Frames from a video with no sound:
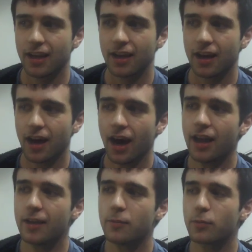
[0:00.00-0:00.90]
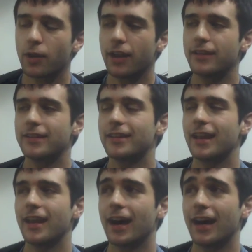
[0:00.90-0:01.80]
I am Brandon,
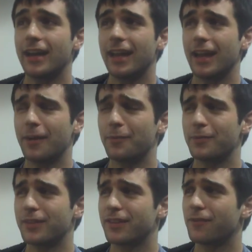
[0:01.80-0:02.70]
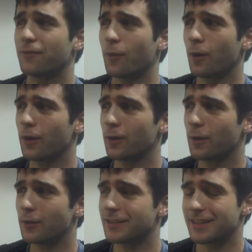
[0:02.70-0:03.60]
and I am
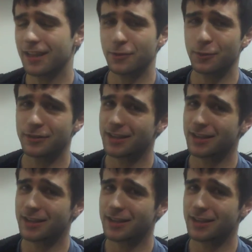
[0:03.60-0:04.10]
four-year-old and ten-year-old